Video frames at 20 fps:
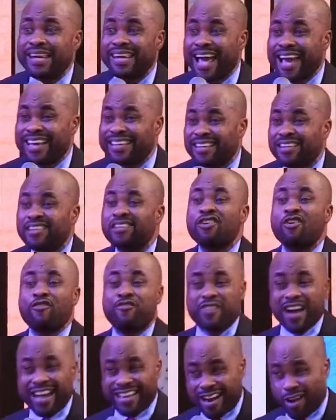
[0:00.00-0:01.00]
I lying? Go
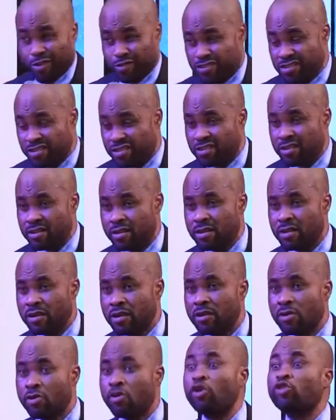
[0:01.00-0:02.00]
find out.
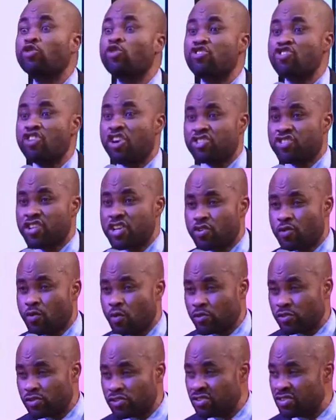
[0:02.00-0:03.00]
Go to nursery
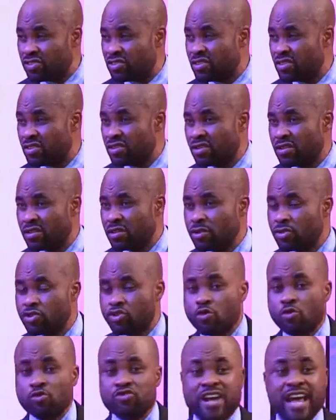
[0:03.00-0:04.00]
schools.
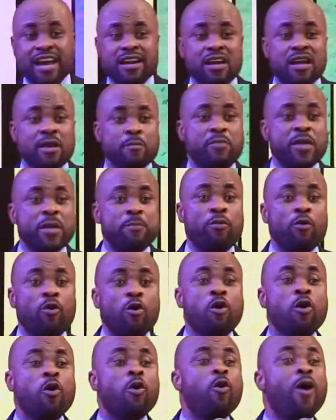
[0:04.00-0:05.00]
Children,
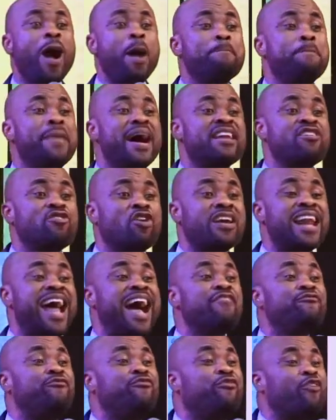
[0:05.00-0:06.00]
people who abandon
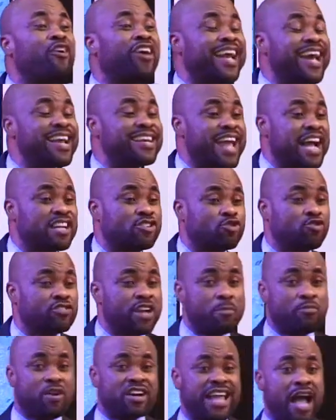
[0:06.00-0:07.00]
and forget their
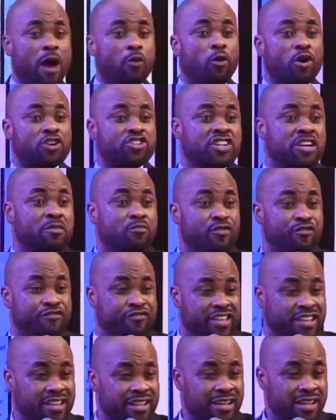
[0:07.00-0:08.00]
children, but they are watching
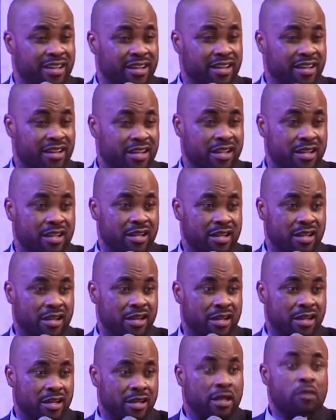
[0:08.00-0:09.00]
movie.
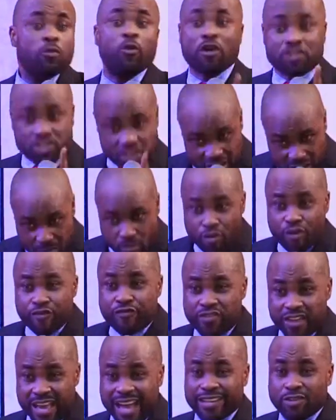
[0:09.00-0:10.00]
Watching
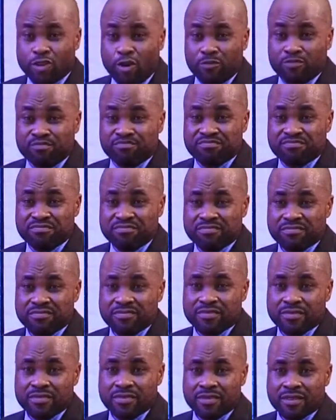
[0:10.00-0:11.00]
movie at home.
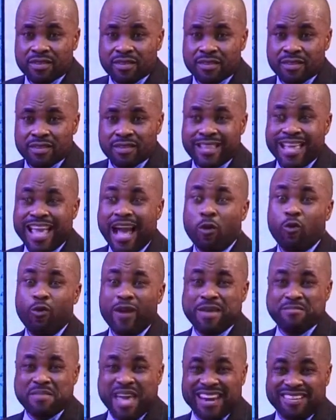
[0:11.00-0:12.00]
They are
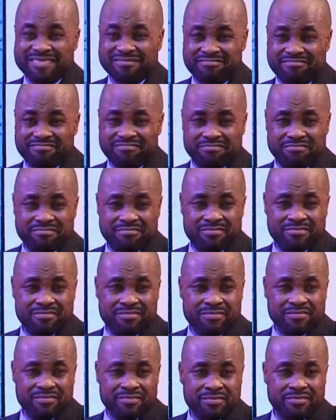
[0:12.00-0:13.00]
women.
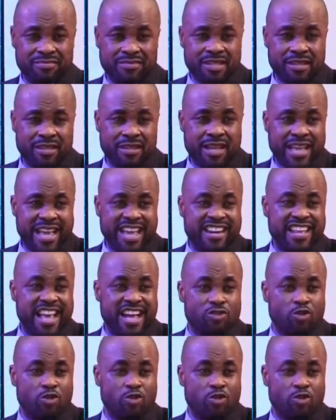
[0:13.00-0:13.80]
But